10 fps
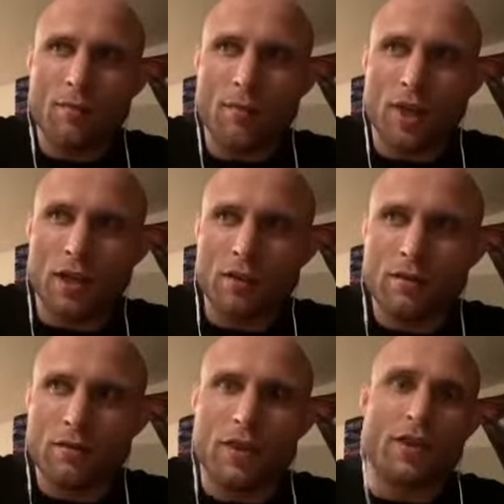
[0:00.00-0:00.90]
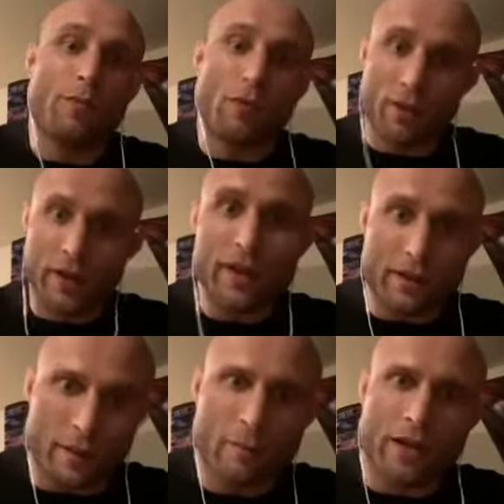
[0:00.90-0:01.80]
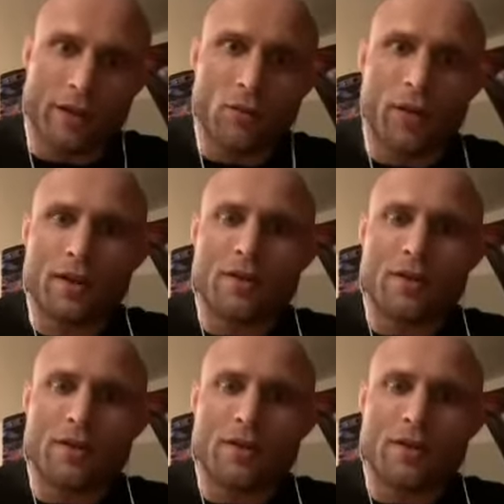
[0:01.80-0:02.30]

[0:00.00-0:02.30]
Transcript: But his opponent ended up making weight.